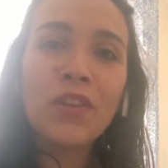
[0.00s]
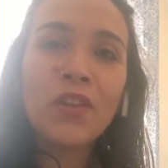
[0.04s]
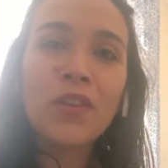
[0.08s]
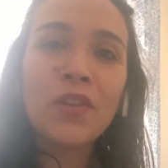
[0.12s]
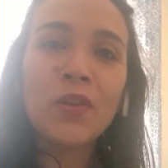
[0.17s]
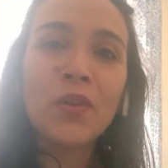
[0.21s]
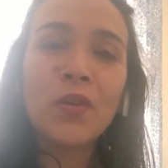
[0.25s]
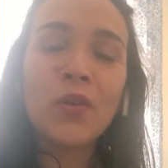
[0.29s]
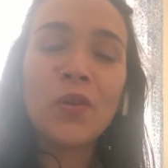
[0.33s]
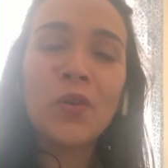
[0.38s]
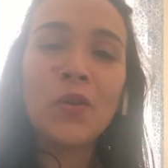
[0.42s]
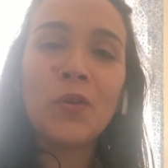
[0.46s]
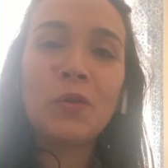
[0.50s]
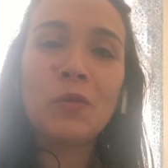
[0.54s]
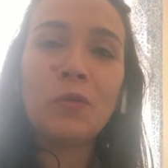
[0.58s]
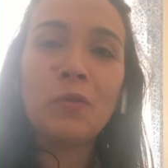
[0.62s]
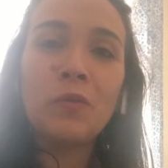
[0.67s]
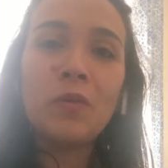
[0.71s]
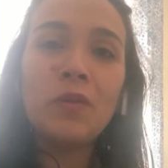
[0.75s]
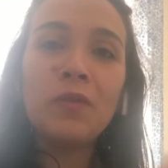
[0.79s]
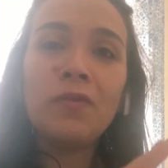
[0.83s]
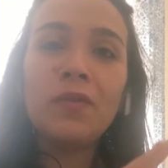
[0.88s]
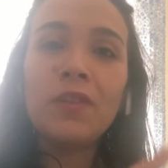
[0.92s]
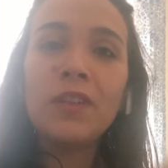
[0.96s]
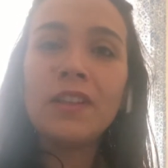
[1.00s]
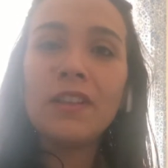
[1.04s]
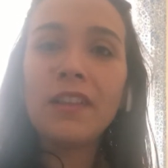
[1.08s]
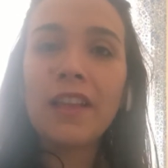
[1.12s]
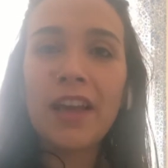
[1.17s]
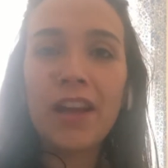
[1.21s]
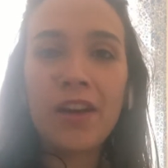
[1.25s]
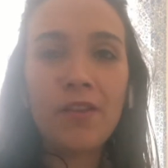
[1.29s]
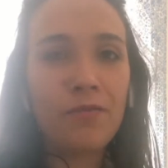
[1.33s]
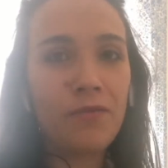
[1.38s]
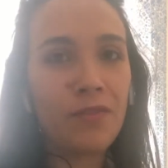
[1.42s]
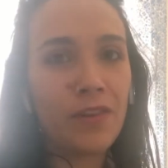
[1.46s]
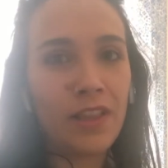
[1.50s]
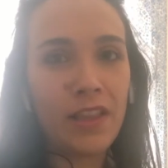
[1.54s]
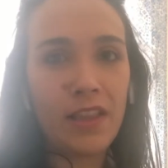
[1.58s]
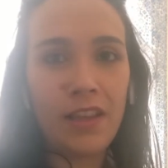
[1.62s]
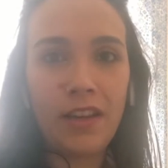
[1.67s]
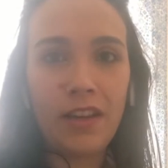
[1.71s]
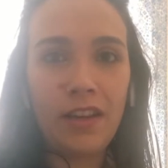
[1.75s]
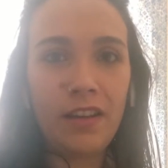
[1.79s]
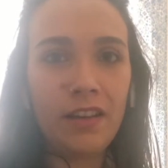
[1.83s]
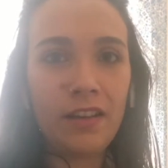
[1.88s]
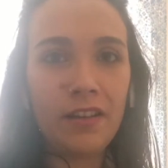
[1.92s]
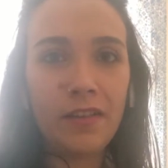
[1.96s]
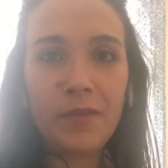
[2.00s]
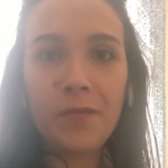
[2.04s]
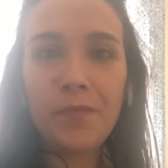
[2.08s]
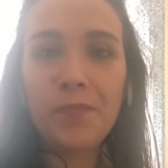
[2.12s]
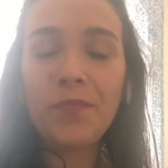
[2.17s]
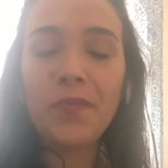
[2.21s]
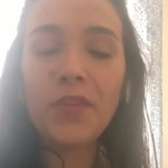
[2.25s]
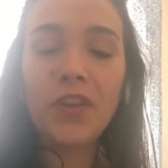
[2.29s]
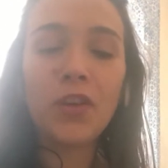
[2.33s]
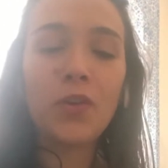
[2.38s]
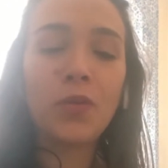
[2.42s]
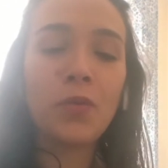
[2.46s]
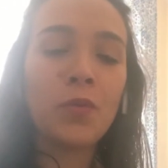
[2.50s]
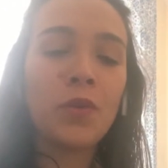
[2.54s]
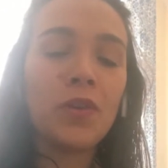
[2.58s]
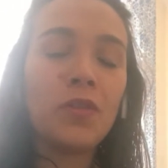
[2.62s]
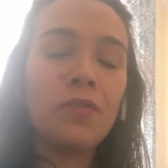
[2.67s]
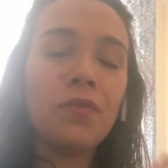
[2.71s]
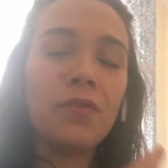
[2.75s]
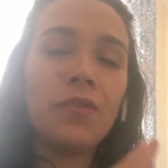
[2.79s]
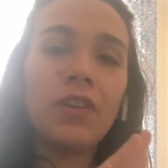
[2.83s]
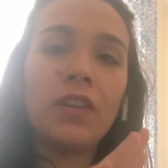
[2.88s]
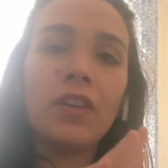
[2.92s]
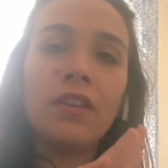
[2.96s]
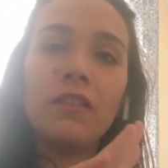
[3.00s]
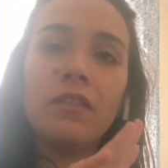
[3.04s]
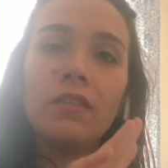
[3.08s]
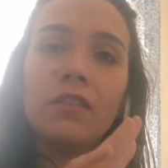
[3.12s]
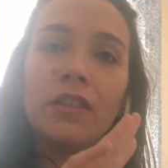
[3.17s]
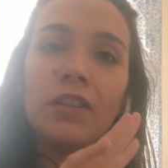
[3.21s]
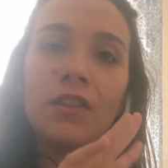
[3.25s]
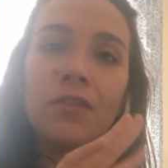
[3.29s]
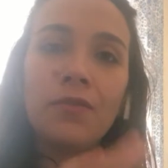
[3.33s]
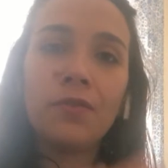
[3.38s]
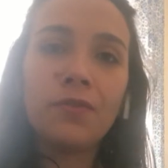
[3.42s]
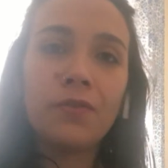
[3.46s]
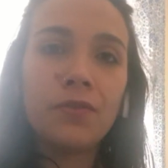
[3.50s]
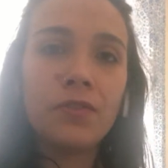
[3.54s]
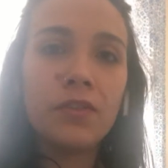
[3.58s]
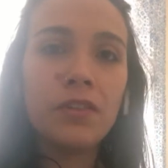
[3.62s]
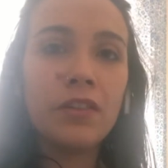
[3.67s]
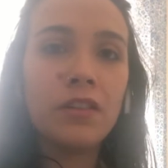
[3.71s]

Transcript: So we feel everything. We feel if